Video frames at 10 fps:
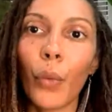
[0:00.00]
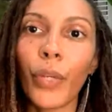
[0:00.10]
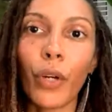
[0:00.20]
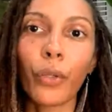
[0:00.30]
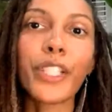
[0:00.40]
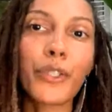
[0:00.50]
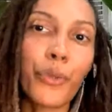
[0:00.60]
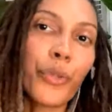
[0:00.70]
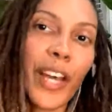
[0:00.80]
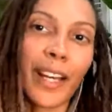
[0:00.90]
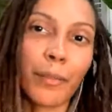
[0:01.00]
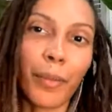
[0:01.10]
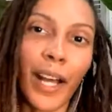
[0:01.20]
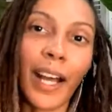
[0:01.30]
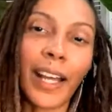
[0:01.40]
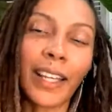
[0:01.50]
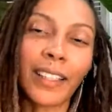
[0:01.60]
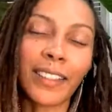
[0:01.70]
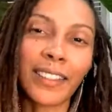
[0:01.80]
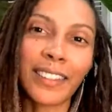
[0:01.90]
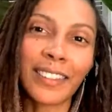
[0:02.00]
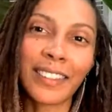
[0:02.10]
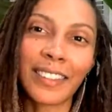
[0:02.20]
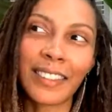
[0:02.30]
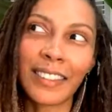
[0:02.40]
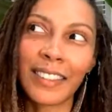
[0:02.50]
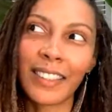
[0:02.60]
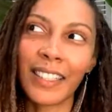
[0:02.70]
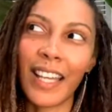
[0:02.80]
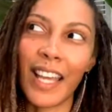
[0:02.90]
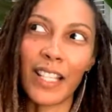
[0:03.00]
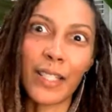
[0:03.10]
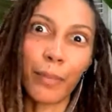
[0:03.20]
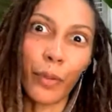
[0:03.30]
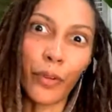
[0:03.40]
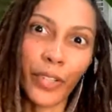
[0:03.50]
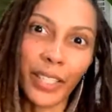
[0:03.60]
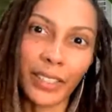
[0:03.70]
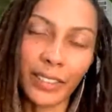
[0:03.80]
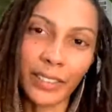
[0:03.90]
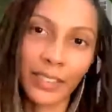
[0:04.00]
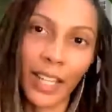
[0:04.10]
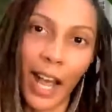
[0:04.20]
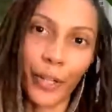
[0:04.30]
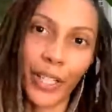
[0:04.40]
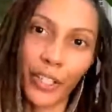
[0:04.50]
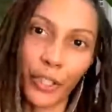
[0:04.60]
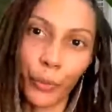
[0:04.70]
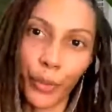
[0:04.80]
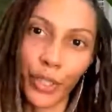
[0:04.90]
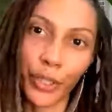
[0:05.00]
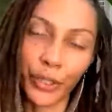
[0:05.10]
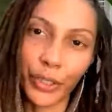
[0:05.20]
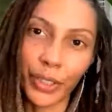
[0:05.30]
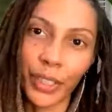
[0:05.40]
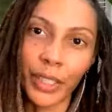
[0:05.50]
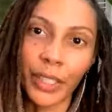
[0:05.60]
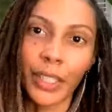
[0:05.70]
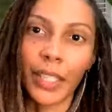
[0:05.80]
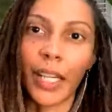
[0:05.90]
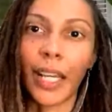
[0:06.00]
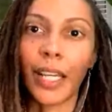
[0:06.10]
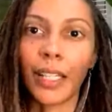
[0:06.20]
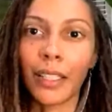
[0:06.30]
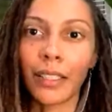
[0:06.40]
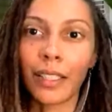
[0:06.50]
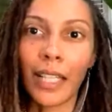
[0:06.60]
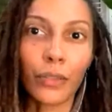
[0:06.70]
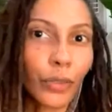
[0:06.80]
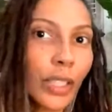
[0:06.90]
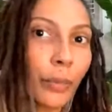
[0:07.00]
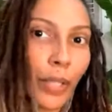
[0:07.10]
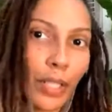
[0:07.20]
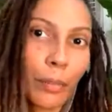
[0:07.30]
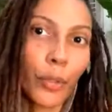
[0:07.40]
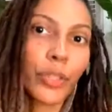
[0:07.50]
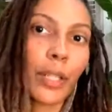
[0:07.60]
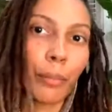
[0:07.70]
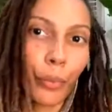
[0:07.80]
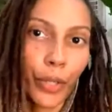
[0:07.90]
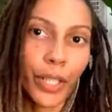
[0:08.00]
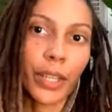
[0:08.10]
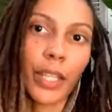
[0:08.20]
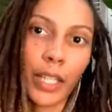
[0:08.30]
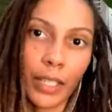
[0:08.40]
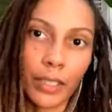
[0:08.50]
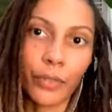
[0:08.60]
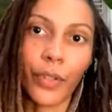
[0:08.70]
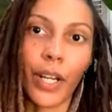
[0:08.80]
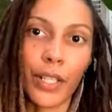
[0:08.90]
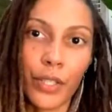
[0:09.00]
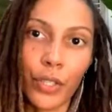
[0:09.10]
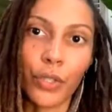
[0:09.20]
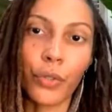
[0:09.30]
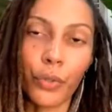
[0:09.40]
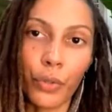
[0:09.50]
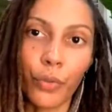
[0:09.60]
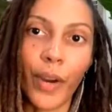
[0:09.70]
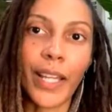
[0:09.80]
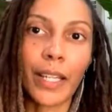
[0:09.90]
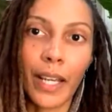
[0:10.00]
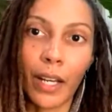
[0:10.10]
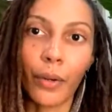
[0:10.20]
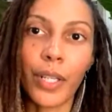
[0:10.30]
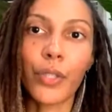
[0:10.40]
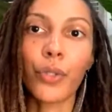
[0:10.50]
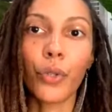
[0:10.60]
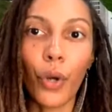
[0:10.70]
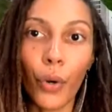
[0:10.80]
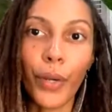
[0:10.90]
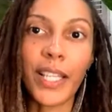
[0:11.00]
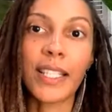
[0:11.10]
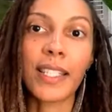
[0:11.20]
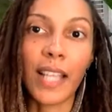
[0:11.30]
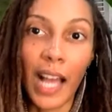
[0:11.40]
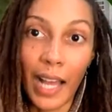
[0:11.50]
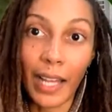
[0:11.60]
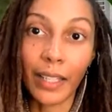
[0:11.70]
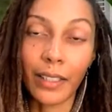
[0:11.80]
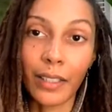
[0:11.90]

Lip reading: we only do that by exploring our inner world. And that's really one of the most important things for us to do right now, is to go inside